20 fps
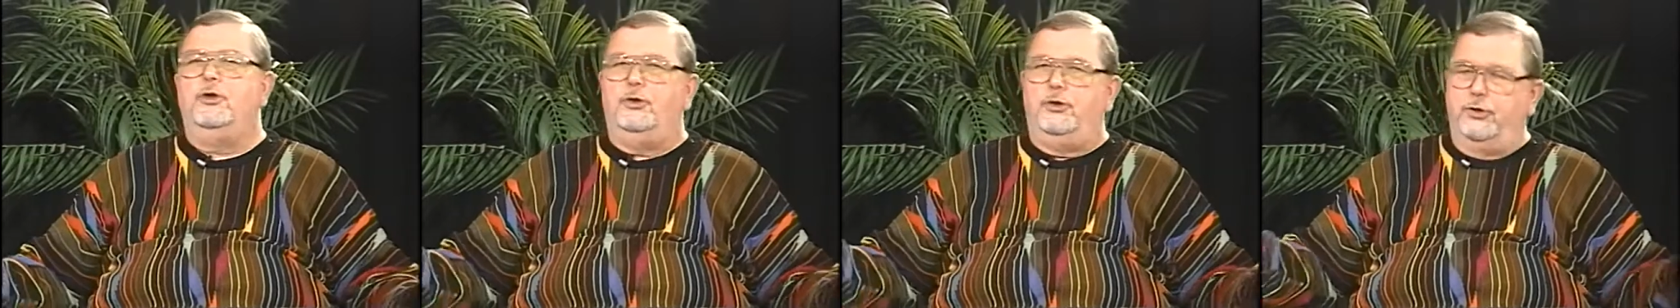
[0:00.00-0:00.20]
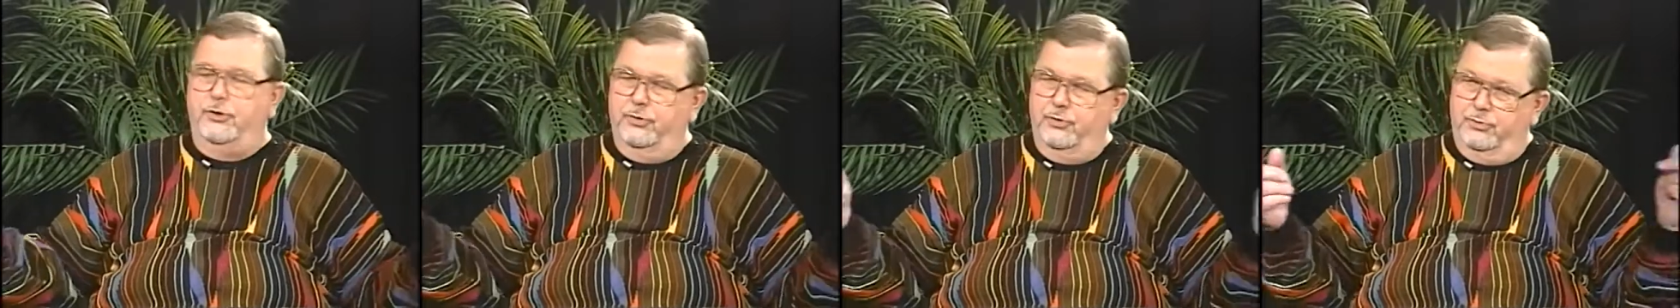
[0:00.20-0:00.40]

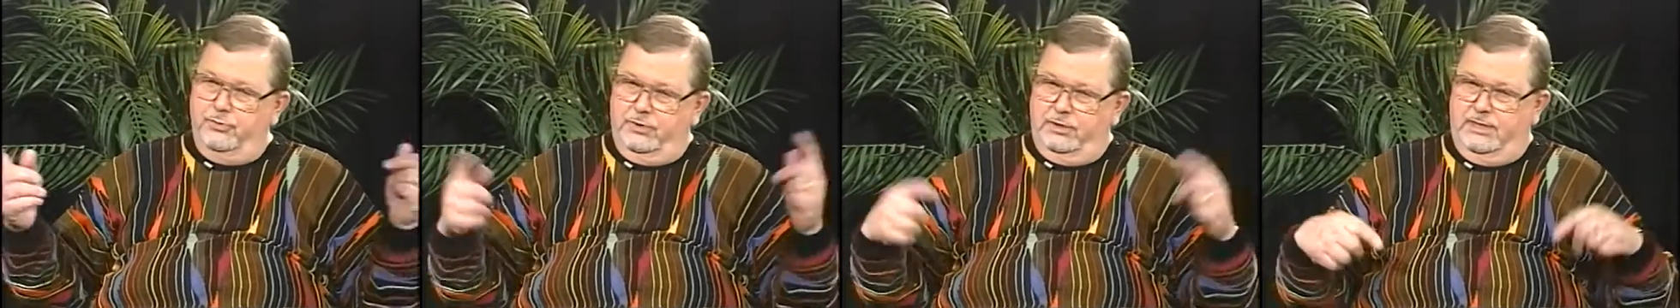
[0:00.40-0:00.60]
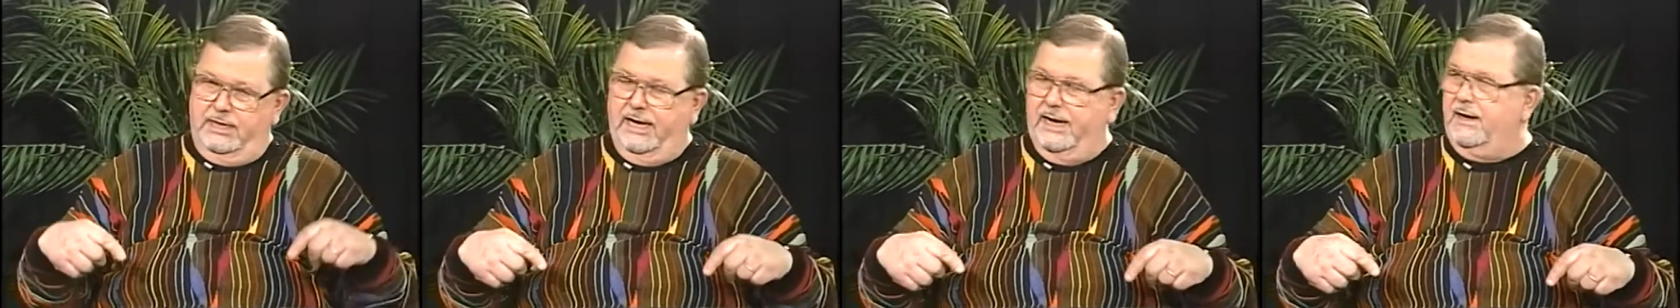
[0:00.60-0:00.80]
you
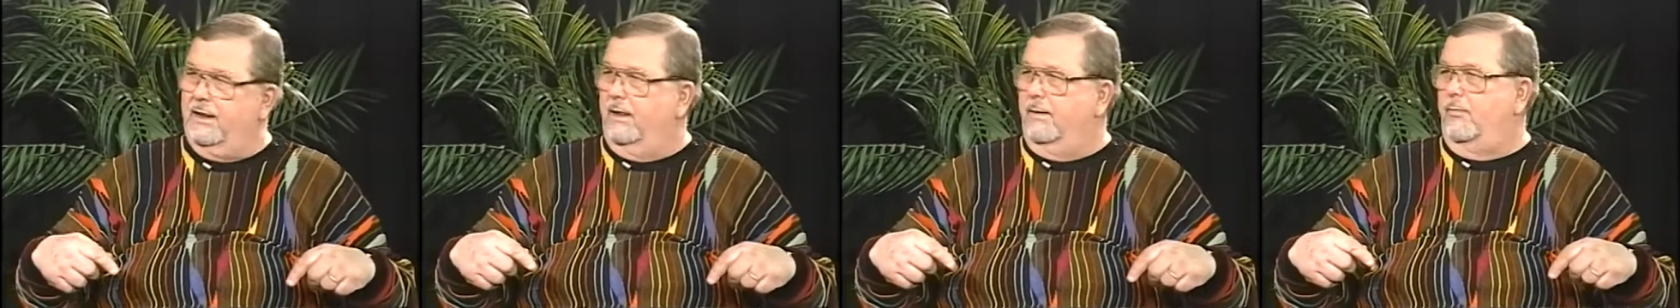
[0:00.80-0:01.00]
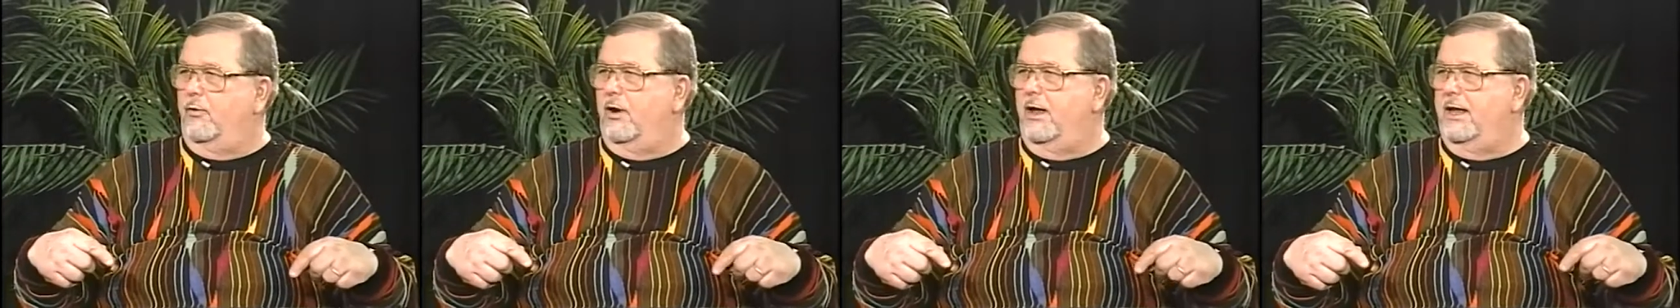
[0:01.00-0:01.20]
get
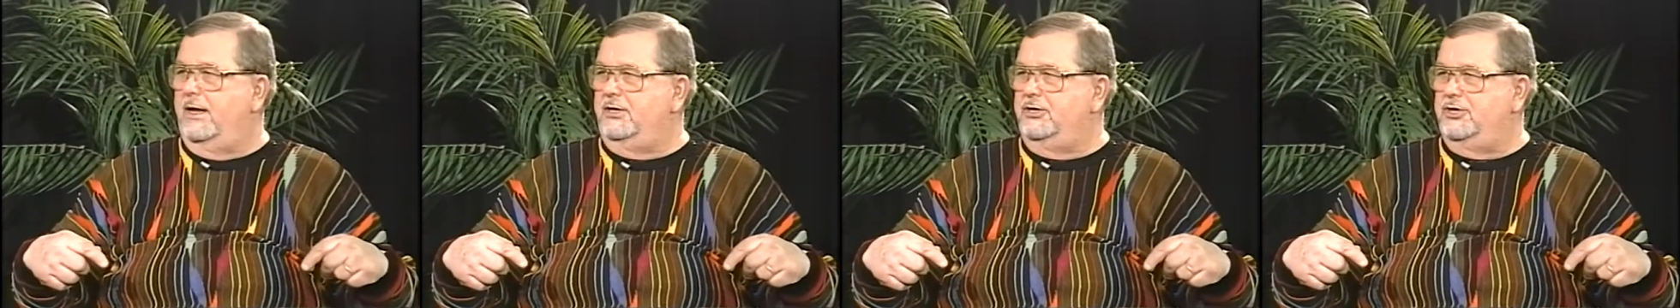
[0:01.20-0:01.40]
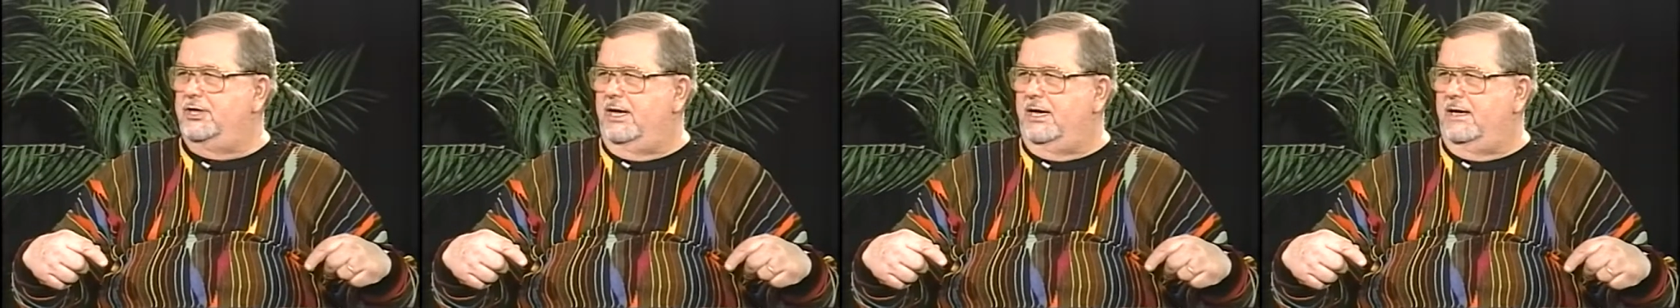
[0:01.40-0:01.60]

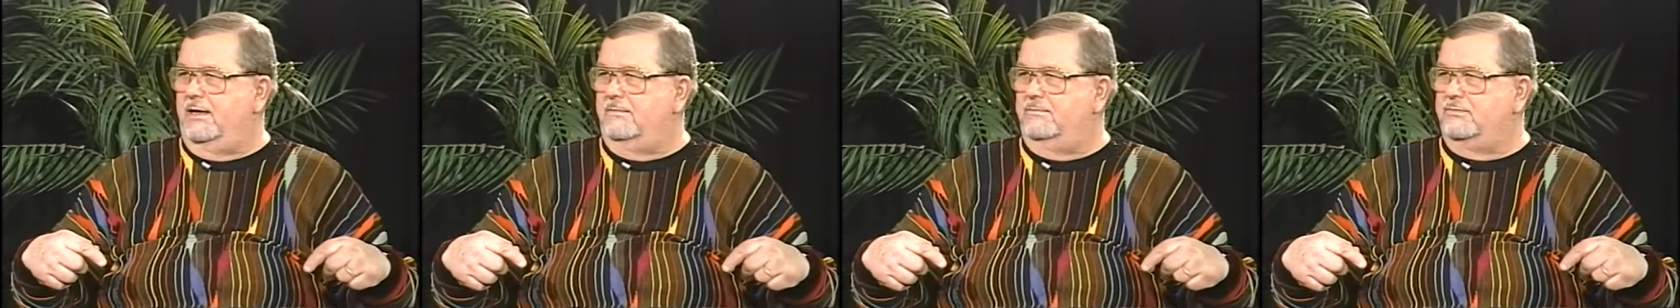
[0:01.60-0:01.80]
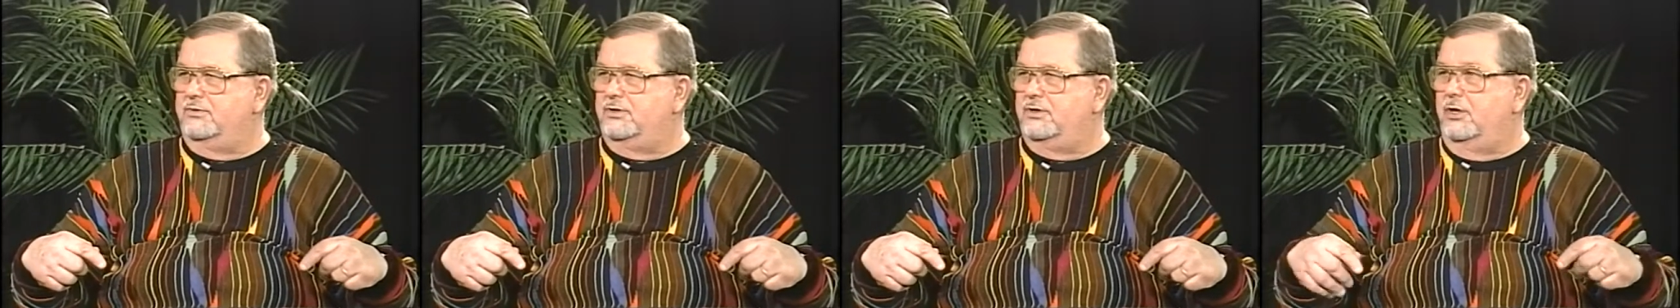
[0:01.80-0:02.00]
LeBron
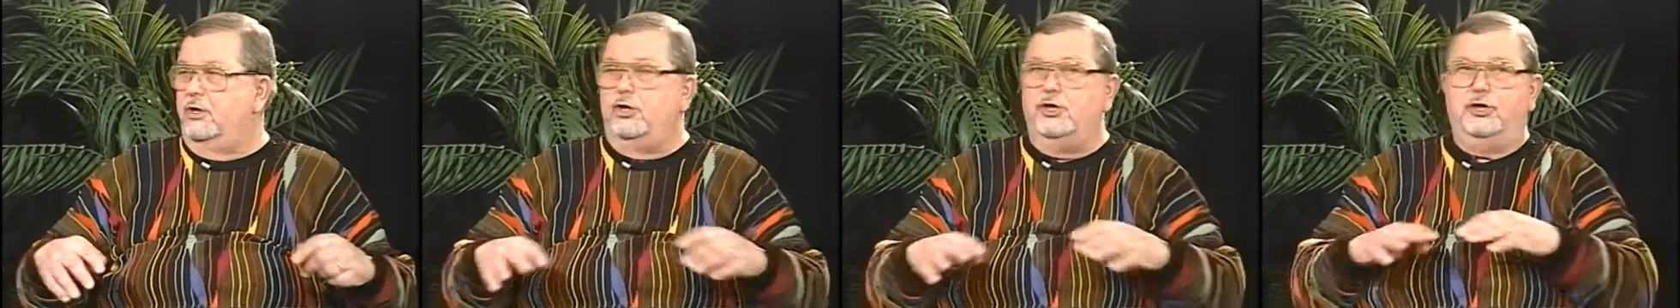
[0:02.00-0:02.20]
James,